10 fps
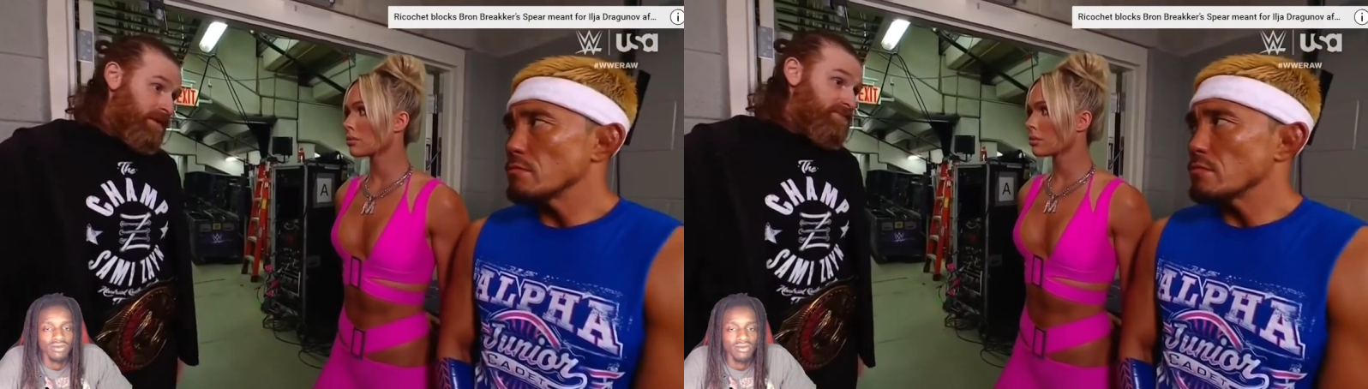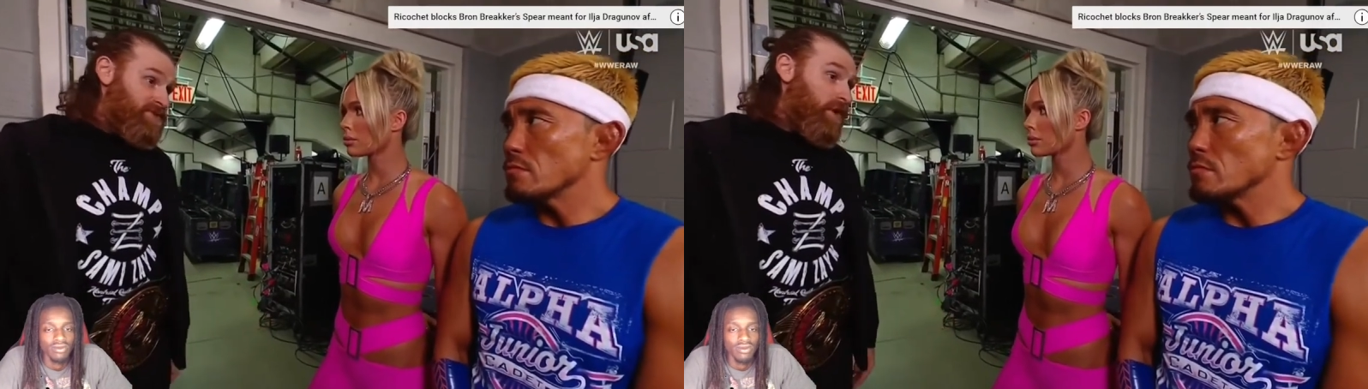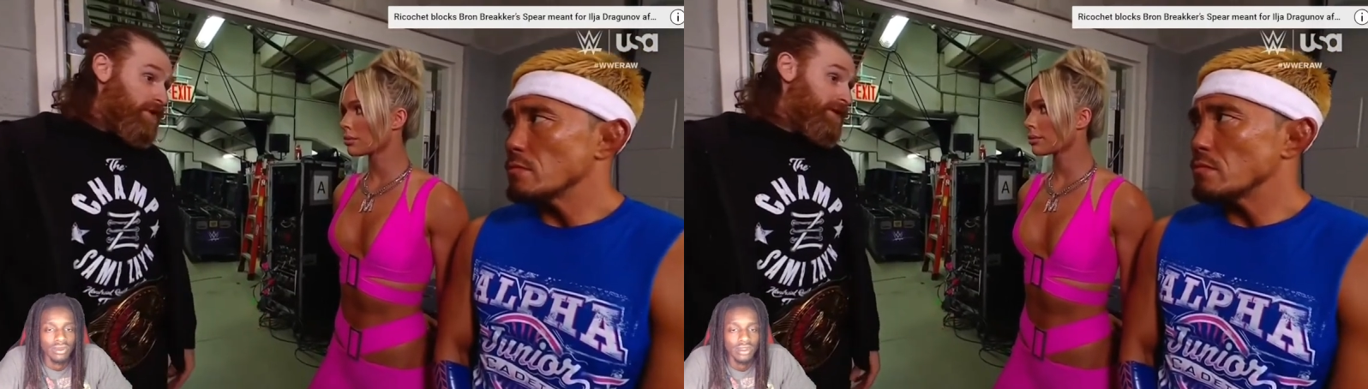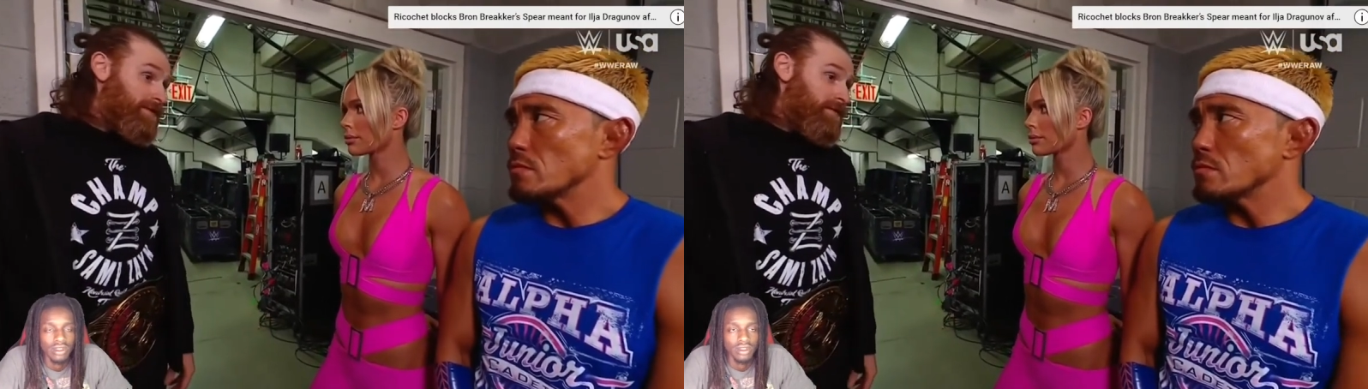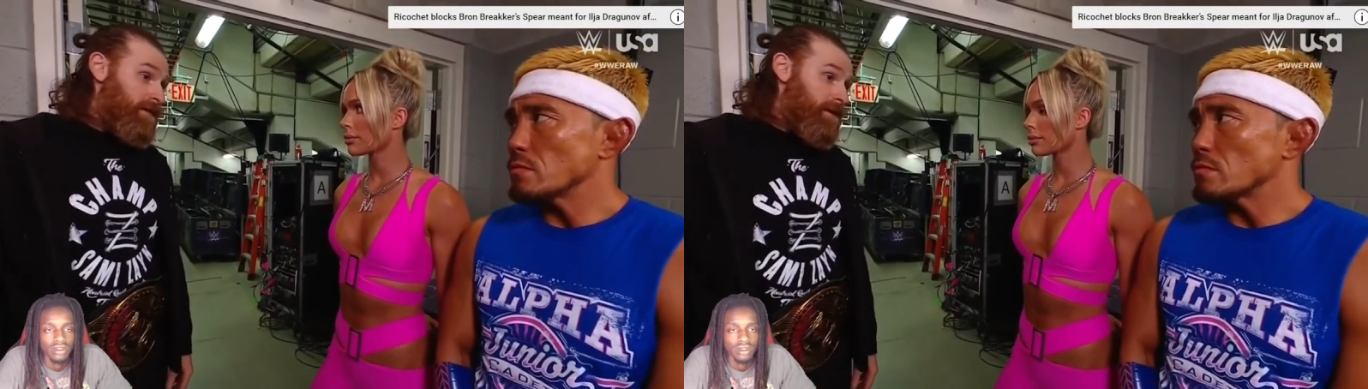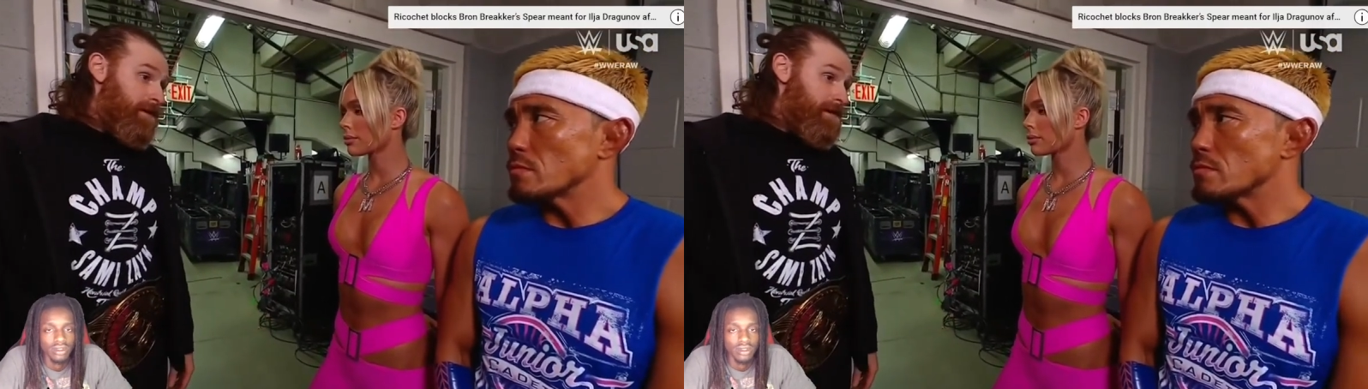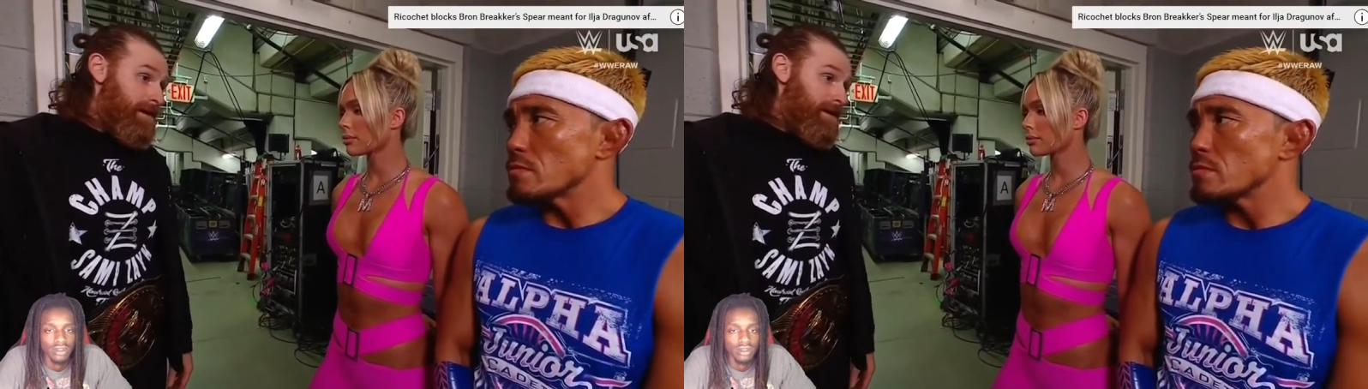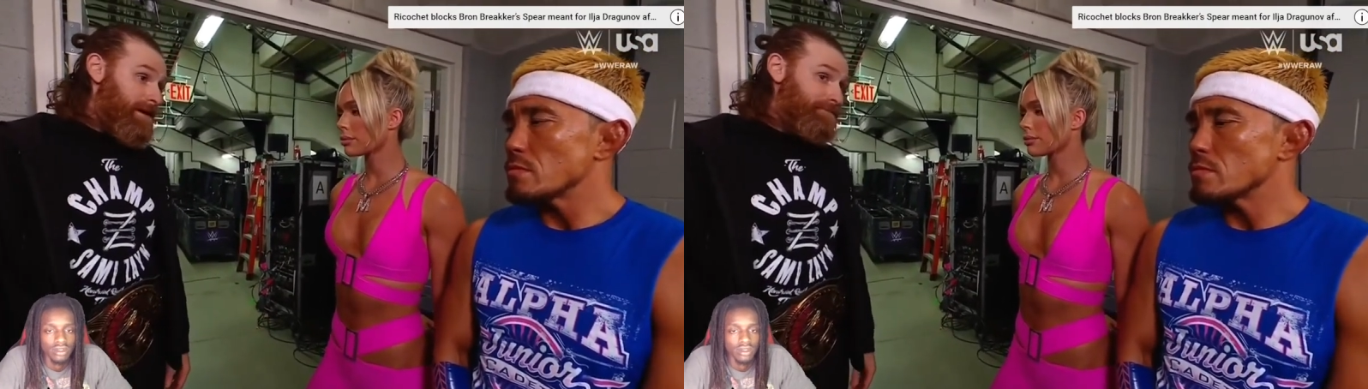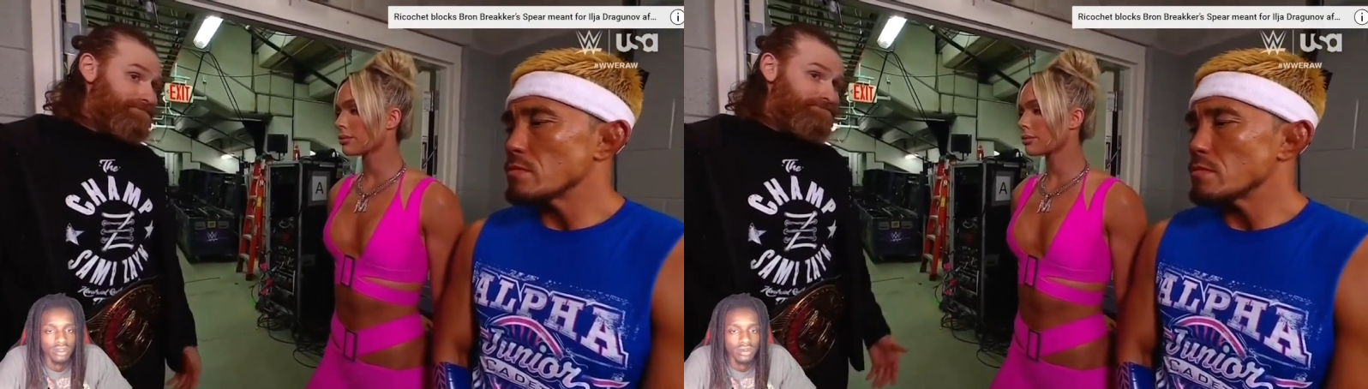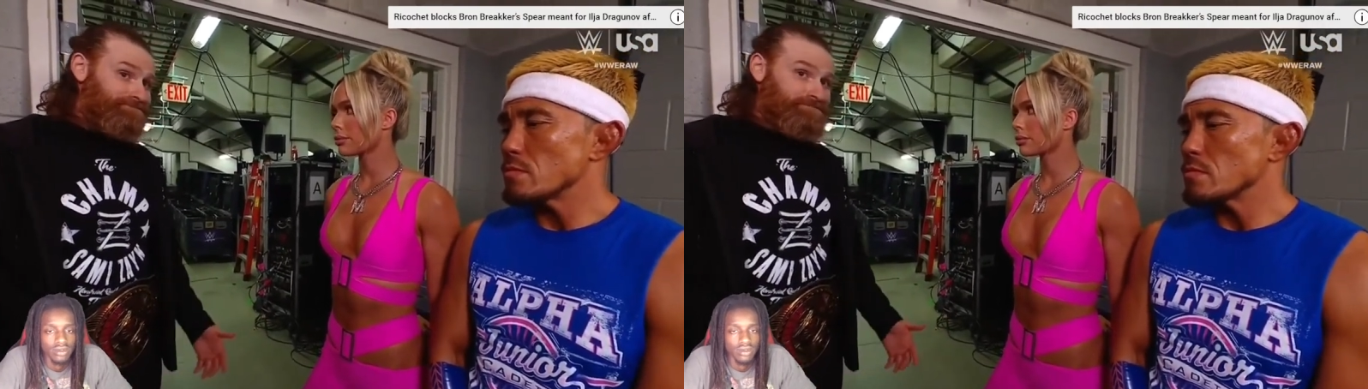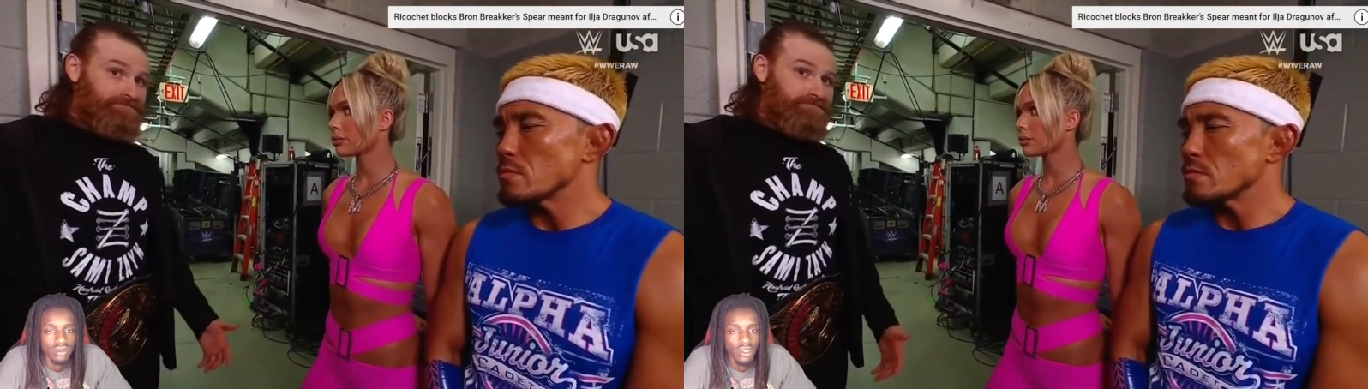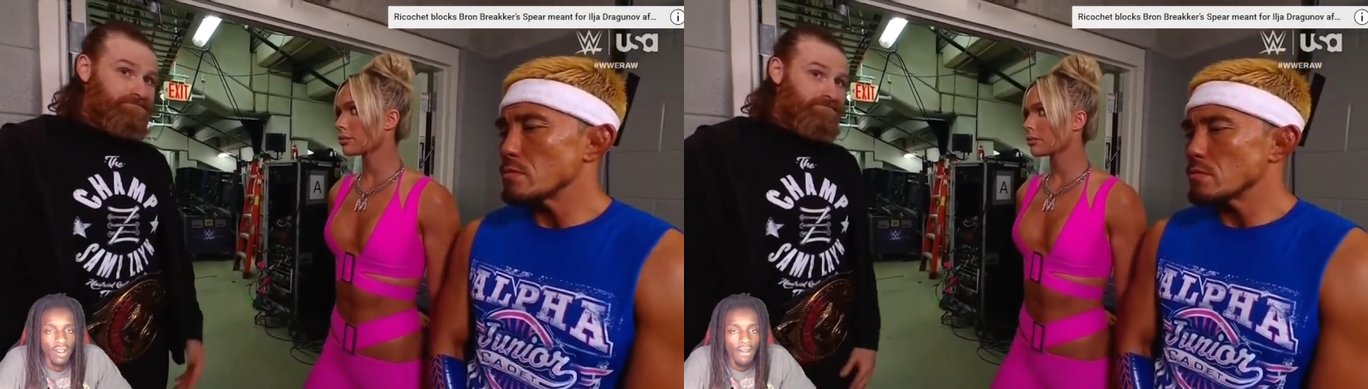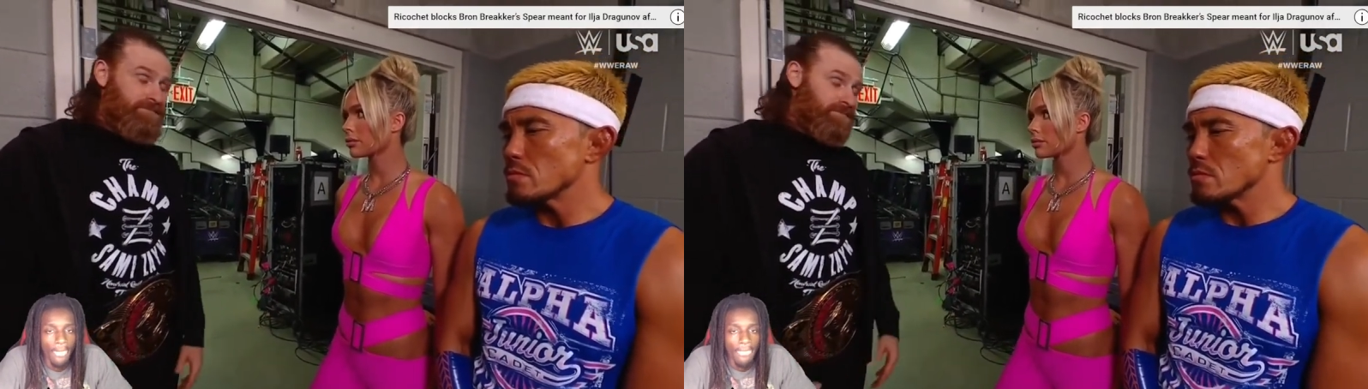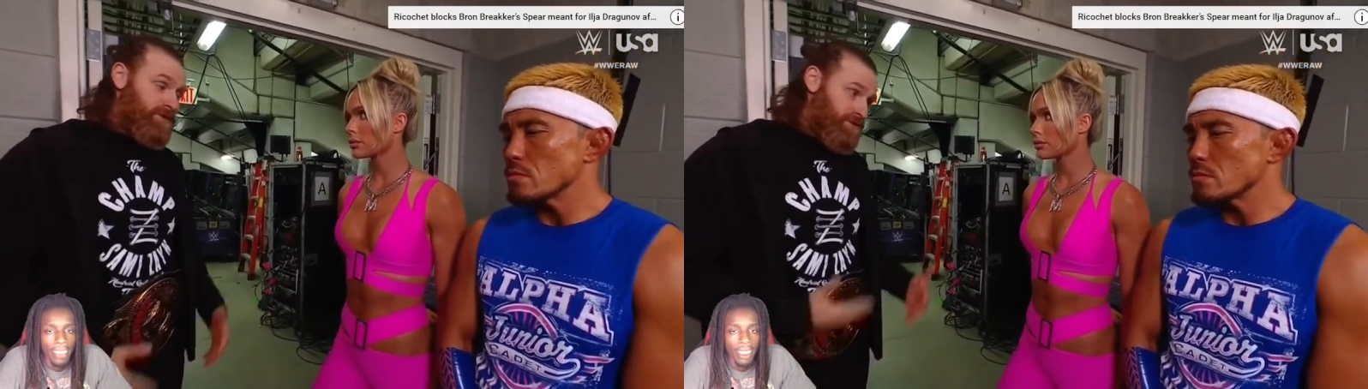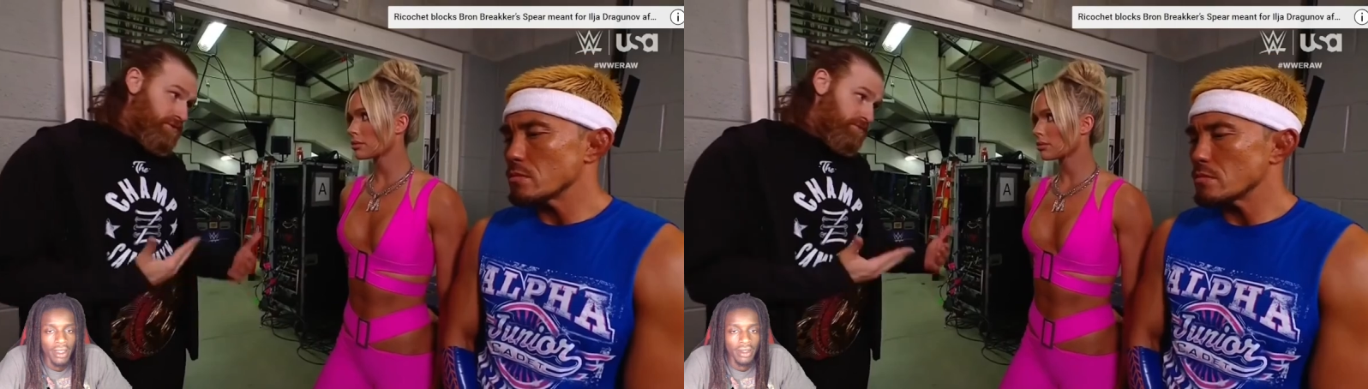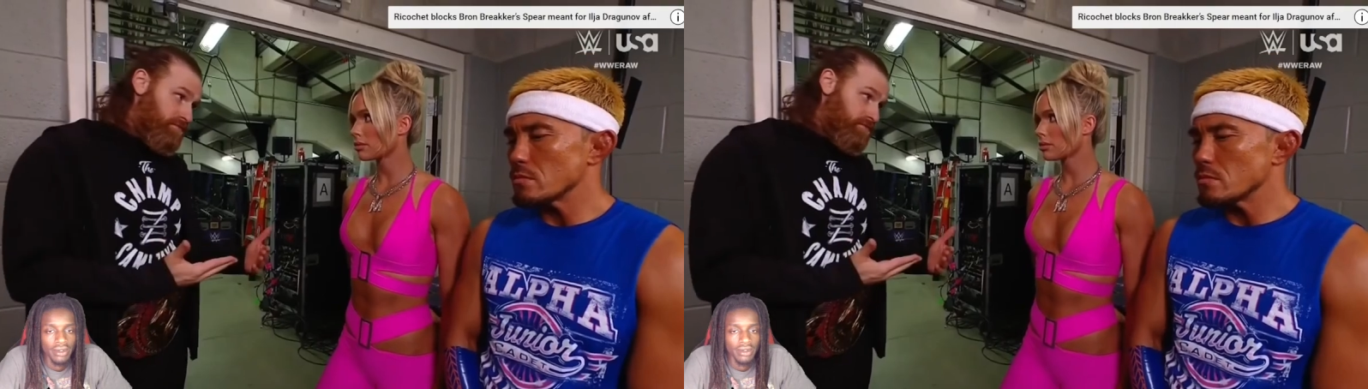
Speaker 1: I'm sorry. Um, did you